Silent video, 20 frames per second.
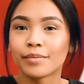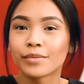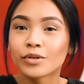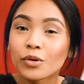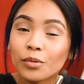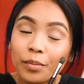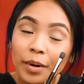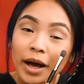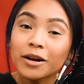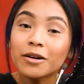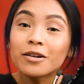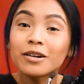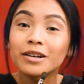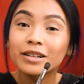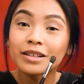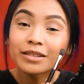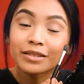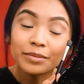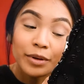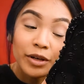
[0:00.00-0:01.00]
So pack on
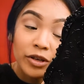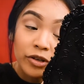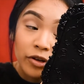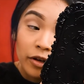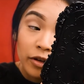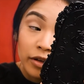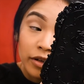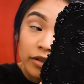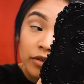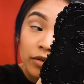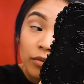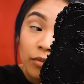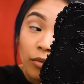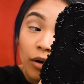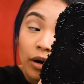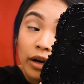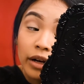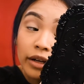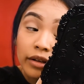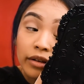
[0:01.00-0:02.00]
as much color as you
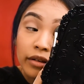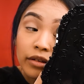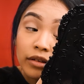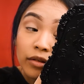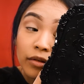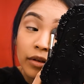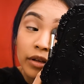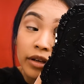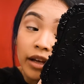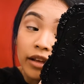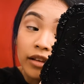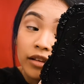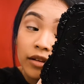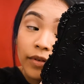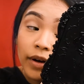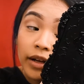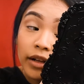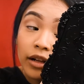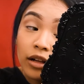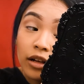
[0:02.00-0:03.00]
want to
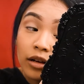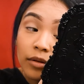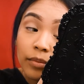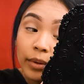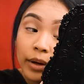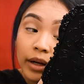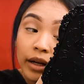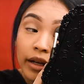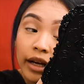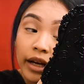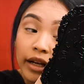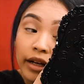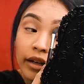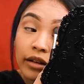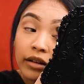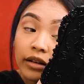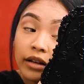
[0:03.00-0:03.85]
intensify the look, but again,